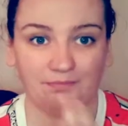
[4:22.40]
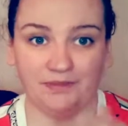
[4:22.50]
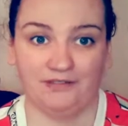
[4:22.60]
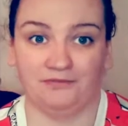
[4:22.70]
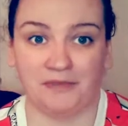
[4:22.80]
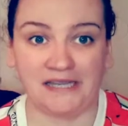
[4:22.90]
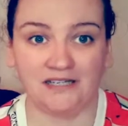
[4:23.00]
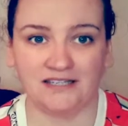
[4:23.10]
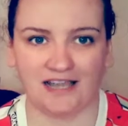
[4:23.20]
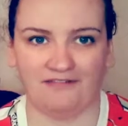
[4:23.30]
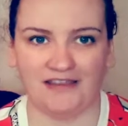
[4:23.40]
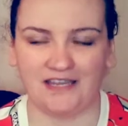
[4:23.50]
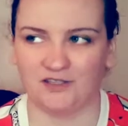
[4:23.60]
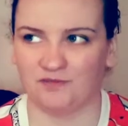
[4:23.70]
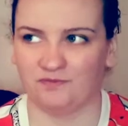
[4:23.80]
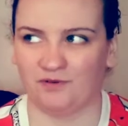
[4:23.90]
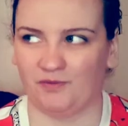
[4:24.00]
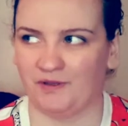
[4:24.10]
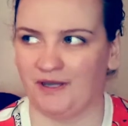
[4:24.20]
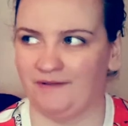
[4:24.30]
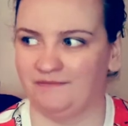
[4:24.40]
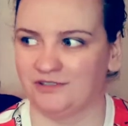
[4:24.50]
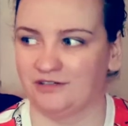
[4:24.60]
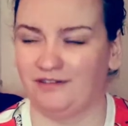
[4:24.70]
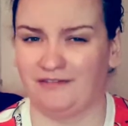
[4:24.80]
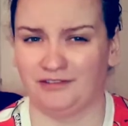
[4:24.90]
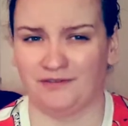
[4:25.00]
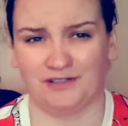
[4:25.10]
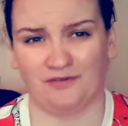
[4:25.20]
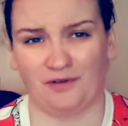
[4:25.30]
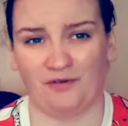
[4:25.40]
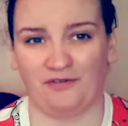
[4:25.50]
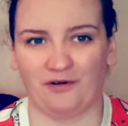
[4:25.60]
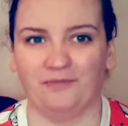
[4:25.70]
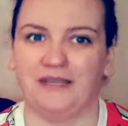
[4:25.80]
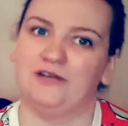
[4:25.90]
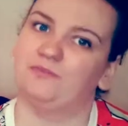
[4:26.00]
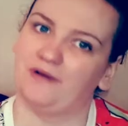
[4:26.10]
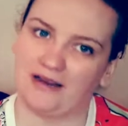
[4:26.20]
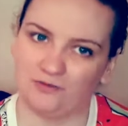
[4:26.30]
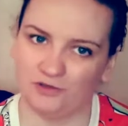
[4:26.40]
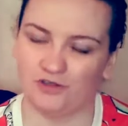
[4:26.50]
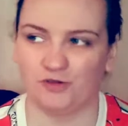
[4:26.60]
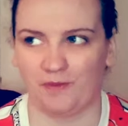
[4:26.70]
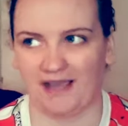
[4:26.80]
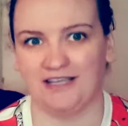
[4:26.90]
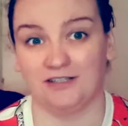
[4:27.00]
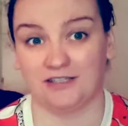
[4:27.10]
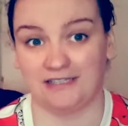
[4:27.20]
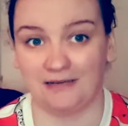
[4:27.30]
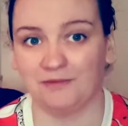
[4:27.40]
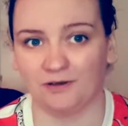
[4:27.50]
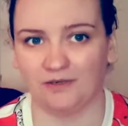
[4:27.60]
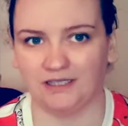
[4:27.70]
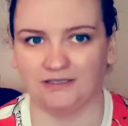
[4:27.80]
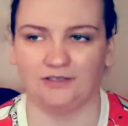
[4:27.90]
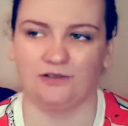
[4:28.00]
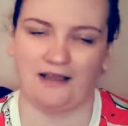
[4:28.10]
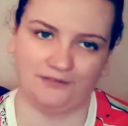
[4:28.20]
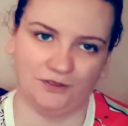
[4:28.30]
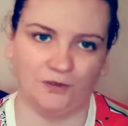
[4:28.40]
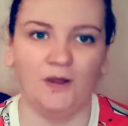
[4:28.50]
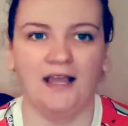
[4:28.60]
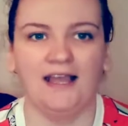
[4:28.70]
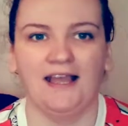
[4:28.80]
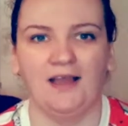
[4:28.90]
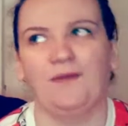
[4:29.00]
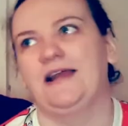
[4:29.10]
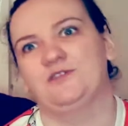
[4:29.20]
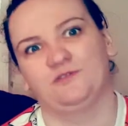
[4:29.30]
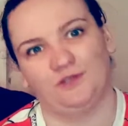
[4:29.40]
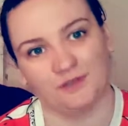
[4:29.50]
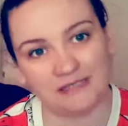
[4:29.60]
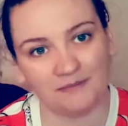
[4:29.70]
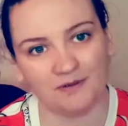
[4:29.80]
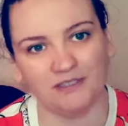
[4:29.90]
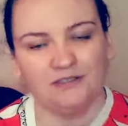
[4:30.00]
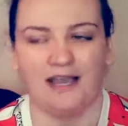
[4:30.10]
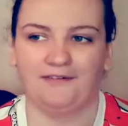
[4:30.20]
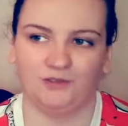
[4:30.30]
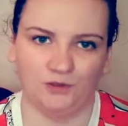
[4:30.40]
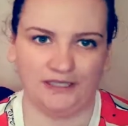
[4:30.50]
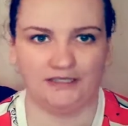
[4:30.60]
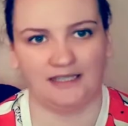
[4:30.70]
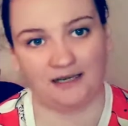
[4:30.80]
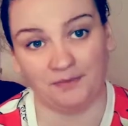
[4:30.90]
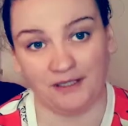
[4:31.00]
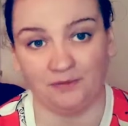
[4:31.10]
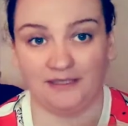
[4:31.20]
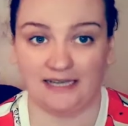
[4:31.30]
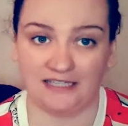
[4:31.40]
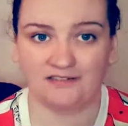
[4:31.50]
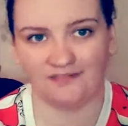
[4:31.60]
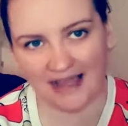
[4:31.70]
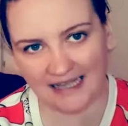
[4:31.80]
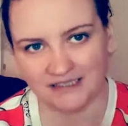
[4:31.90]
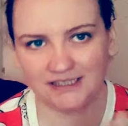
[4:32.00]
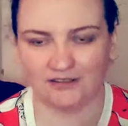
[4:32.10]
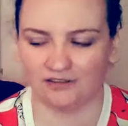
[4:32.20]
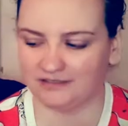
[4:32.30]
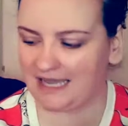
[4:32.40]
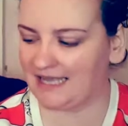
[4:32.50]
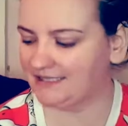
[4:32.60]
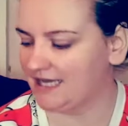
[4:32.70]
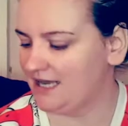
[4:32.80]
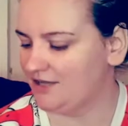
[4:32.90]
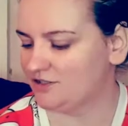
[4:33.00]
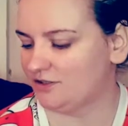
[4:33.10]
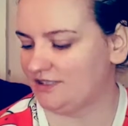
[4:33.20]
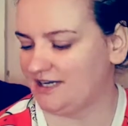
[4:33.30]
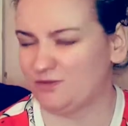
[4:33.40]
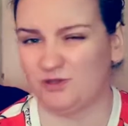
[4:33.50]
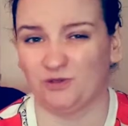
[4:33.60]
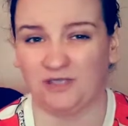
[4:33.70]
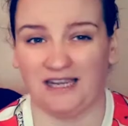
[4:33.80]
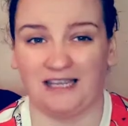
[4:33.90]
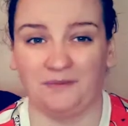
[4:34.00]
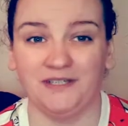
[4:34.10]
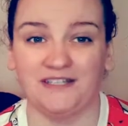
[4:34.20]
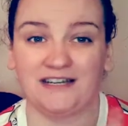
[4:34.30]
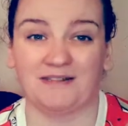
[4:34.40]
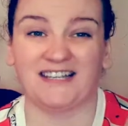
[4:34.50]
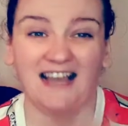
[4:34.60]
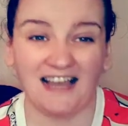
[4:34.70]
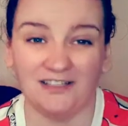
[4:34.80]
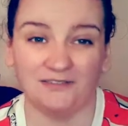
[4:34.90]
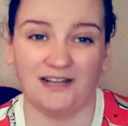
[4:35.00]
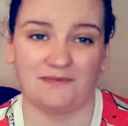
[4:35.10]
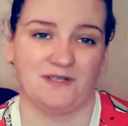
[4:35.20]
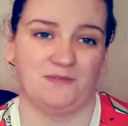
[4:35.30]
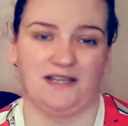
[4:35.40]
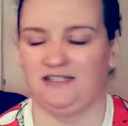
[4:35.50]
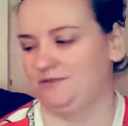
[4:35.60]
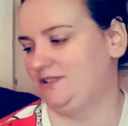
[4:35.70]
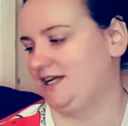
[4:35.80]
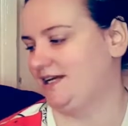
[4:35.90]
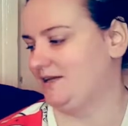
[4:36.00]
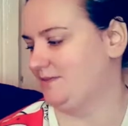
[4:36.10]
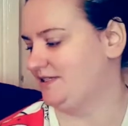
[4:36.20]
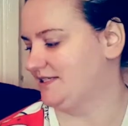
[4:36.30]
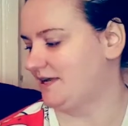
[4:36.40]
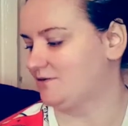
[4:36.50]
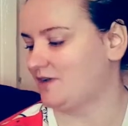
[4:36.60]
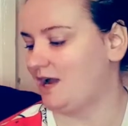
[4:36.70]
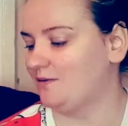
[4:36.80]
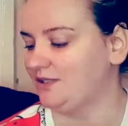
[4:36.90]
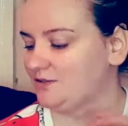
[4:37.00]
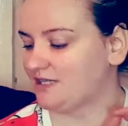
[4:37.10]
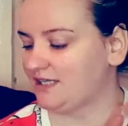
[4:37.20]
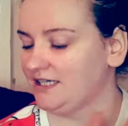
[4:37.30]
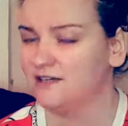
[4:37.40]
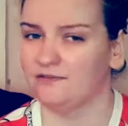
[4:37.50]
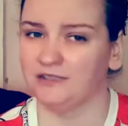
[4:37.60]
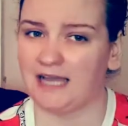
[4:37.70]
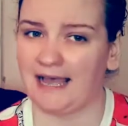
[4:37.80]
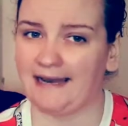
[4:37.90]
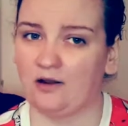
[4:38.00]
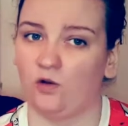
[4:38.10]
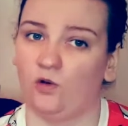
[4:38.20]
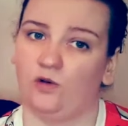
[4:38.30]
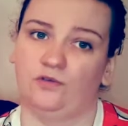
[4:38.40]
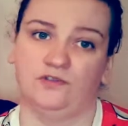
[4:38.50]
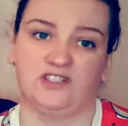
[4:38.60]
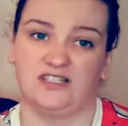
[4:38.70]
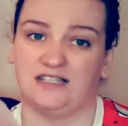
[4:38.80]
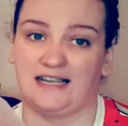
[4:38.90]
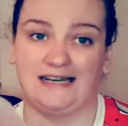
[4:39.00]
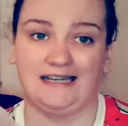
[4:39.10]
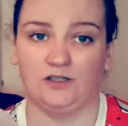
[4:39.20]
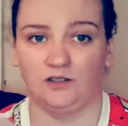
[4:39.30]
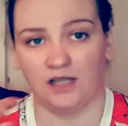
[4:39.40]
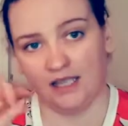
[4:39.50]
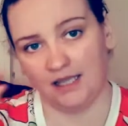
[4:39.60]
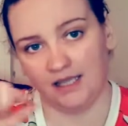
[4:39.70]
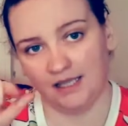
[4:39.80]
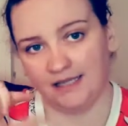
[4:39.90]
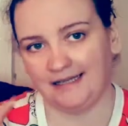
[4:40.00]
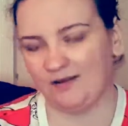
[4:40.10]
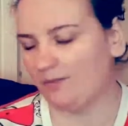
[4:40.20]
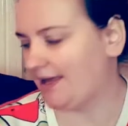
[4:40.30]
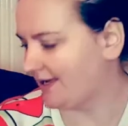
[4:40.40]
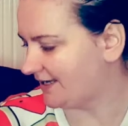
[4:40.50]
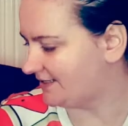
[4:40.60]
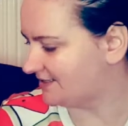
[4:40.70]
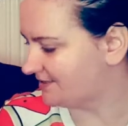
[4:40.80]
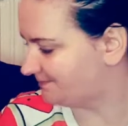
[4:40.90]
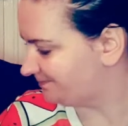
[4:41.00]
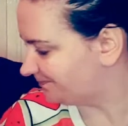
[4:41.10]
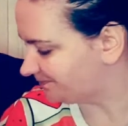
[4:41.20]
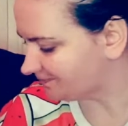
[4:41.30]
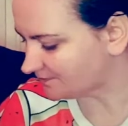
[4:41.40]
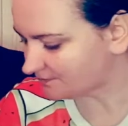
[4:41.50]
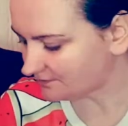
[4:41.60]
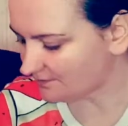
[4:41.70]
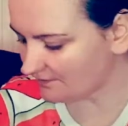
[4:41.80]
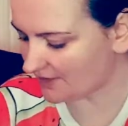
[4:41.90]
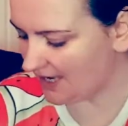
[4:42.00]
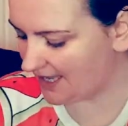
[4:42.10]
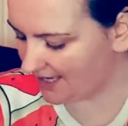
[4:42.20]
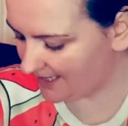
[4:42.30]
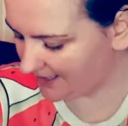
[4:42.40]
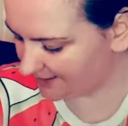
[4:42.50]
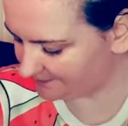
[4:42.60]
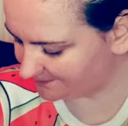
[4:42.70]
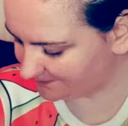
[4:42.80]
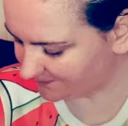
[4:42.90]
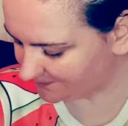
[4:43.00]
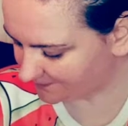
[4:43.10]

beef mince. I think it's sort of leftovers from being brainwashed by Slimming World, that you have to, when I used to follow Slimming World, you have to eat like meat with less fat and all that. So then I switched to turkey mince, and I kind of like my spaghetti with turkey mince now. So I'll use that either for that or for just like a little burgers. Another